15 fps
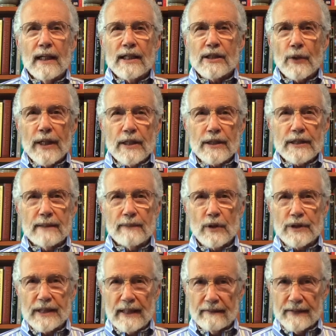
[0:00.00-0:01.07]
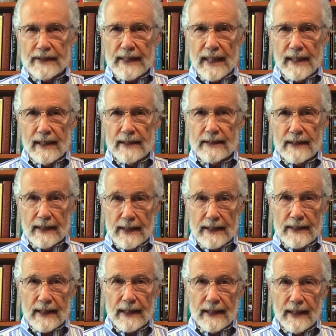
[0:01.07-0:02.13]
So here's the most devastating
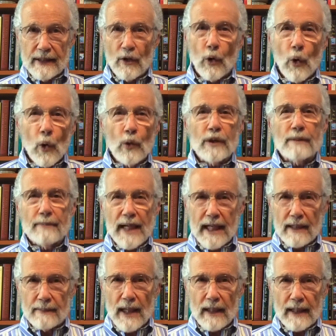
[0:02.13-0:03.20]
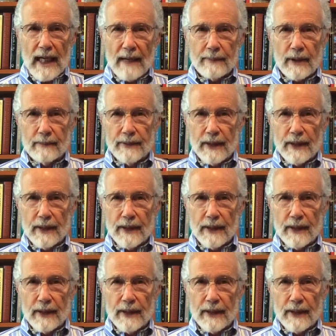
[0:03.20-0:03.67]
statistic in the whole debate about capital